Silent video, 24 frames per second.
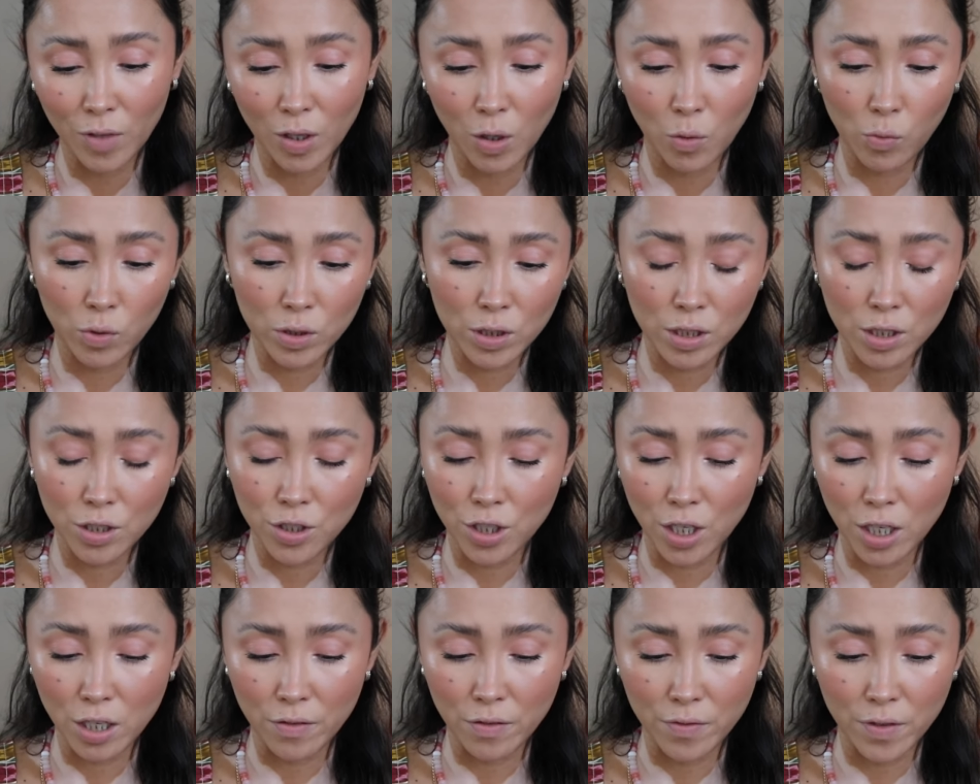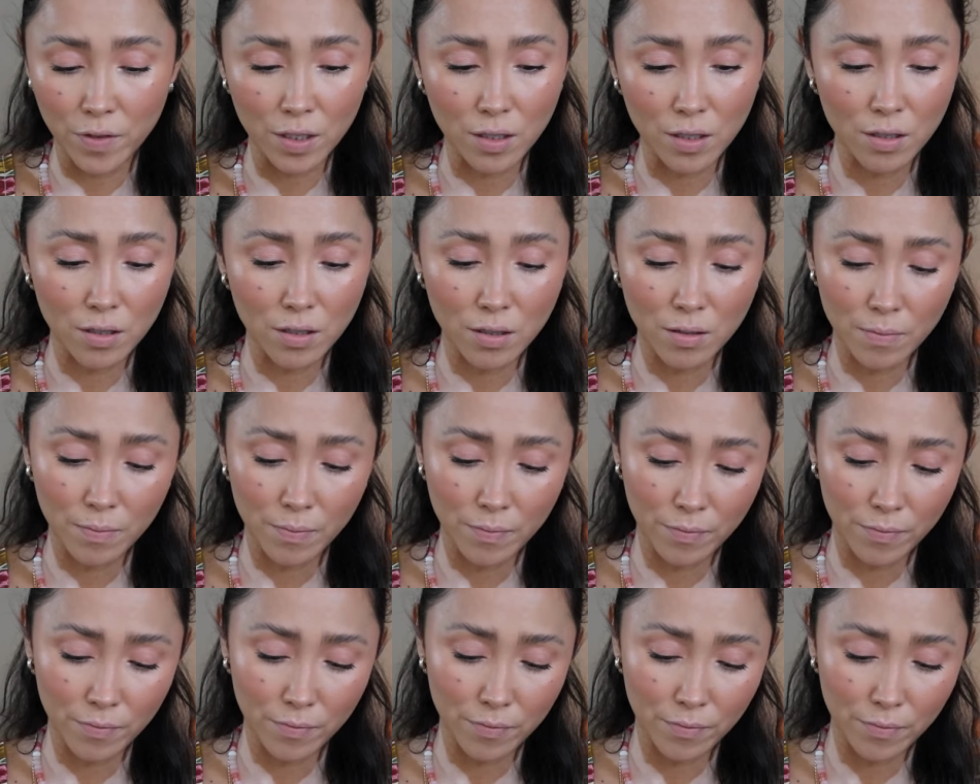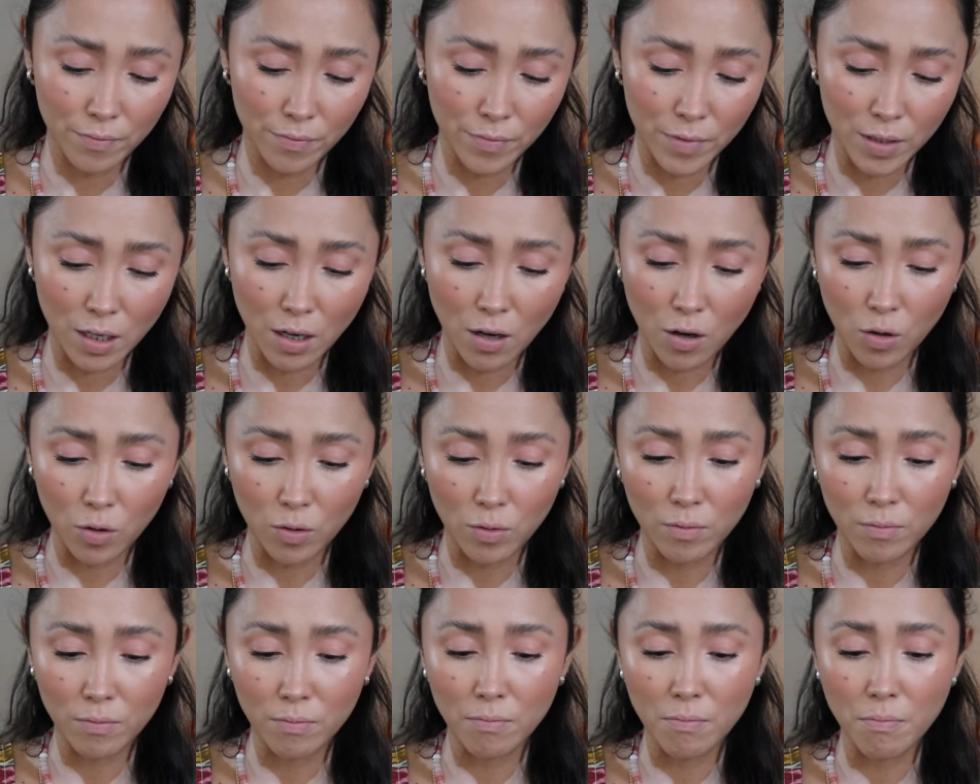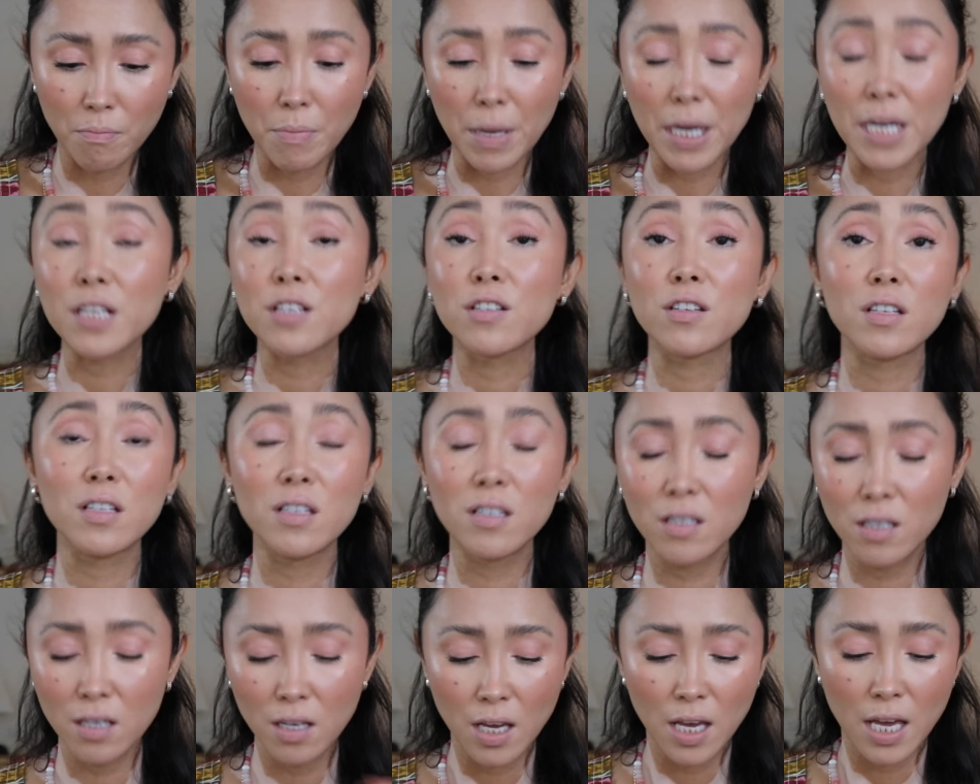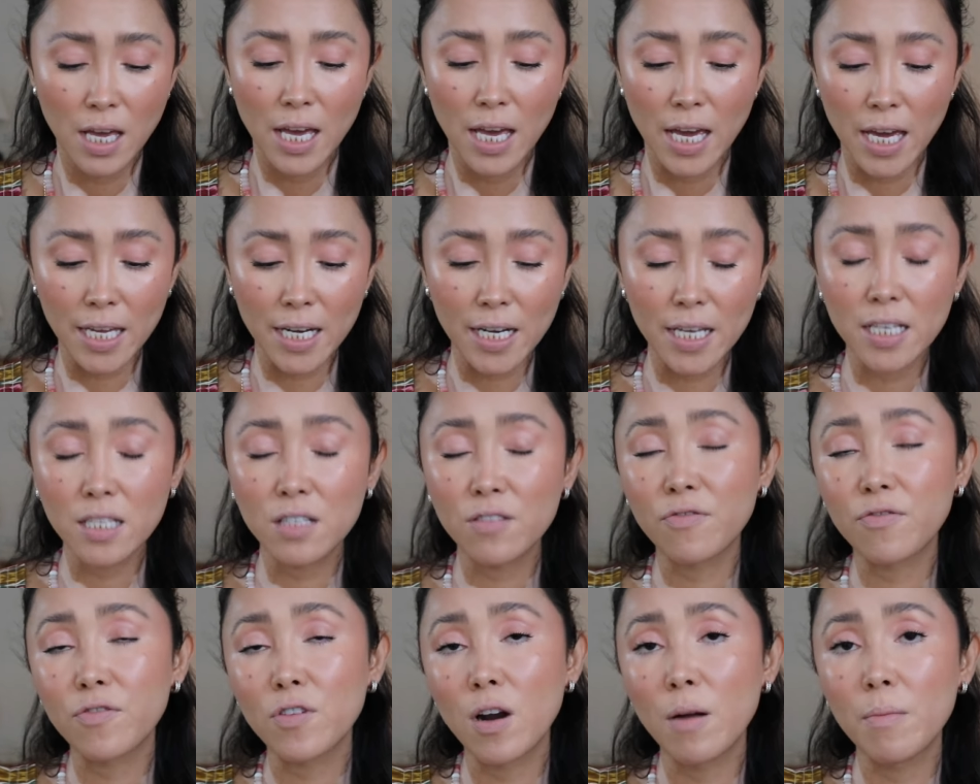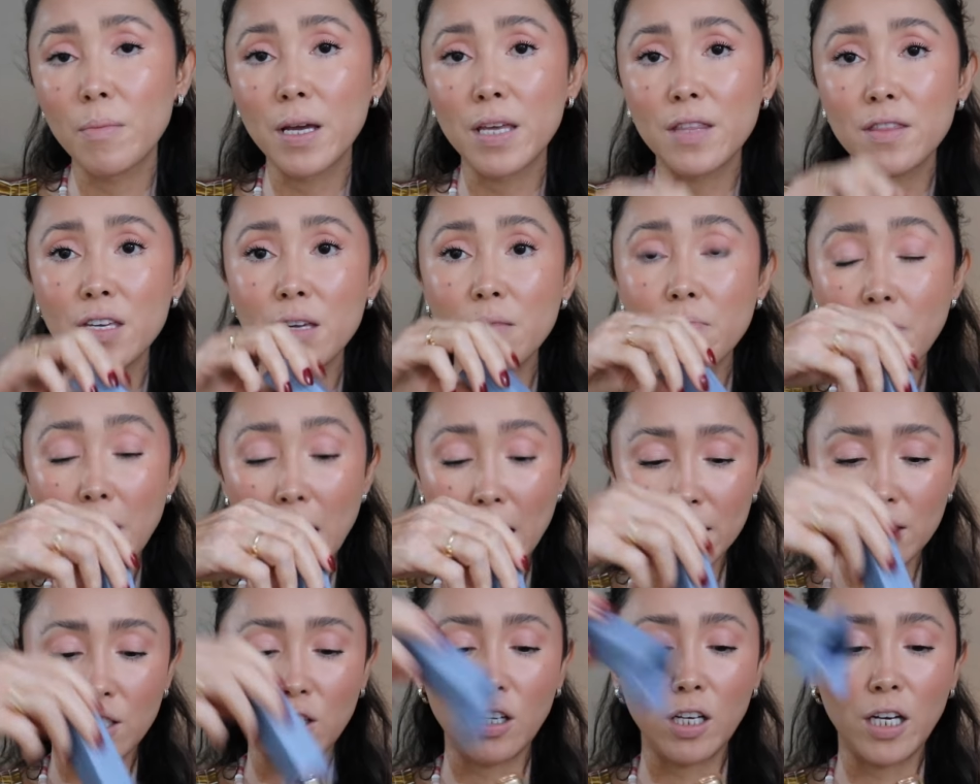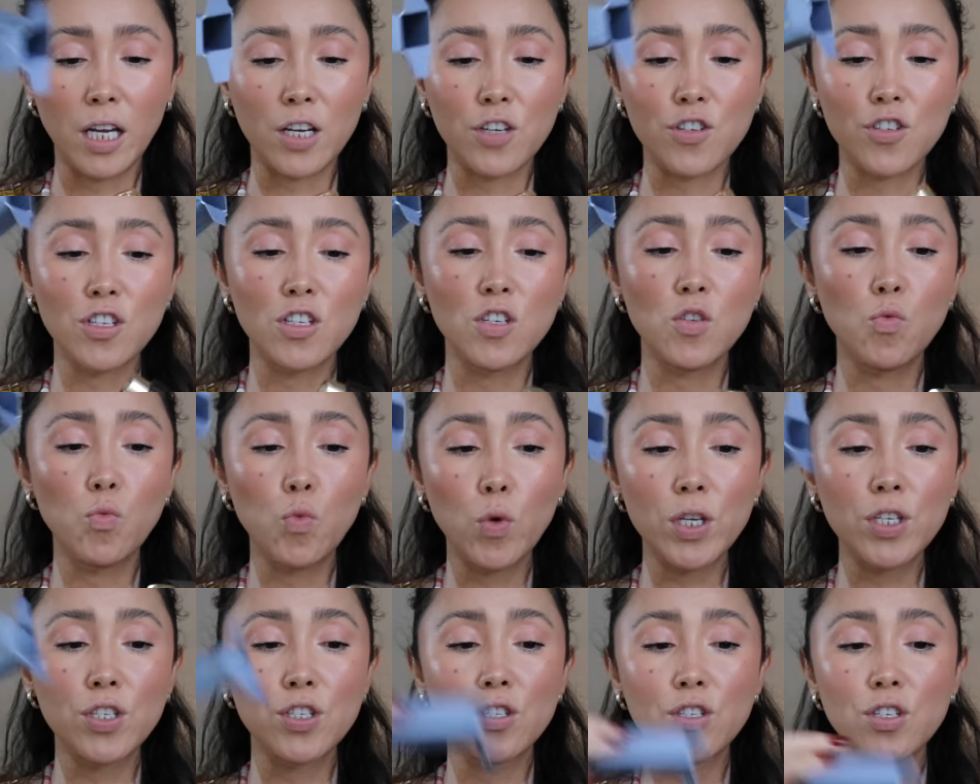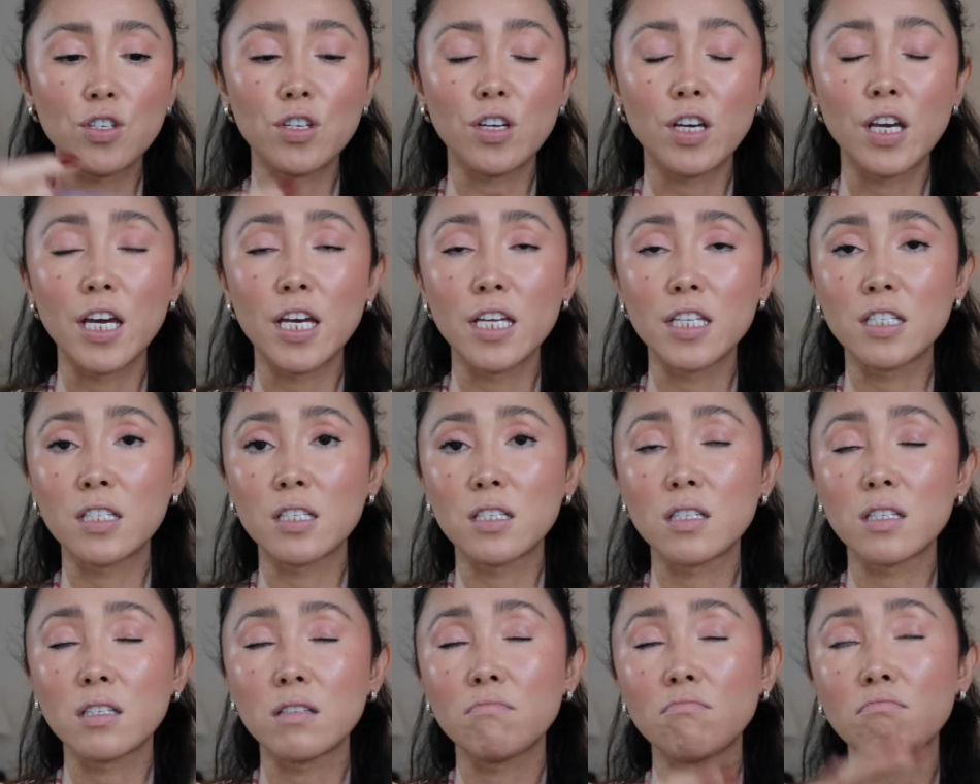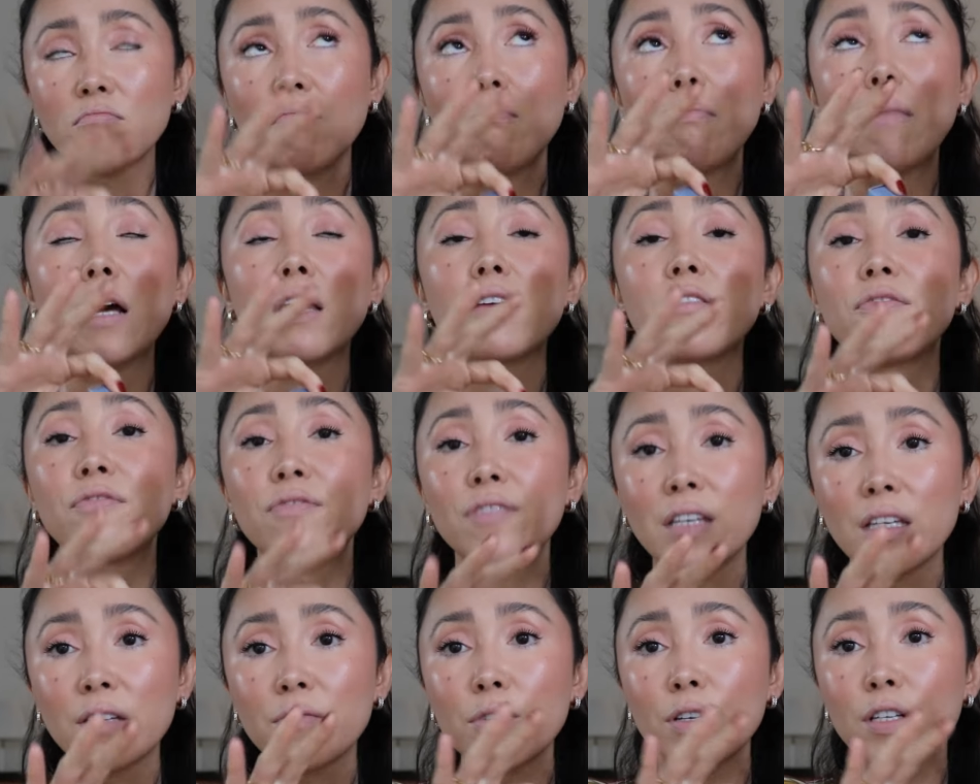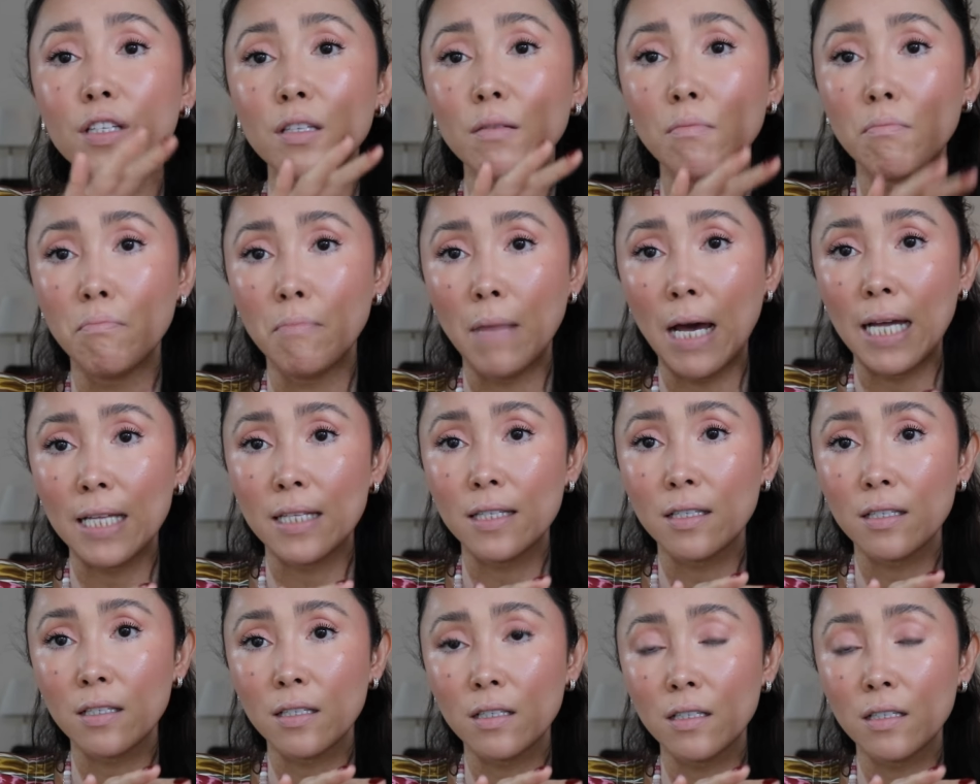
what's the shade of this? Oh, Mason. It is from the matte collection, which it's my favorite matte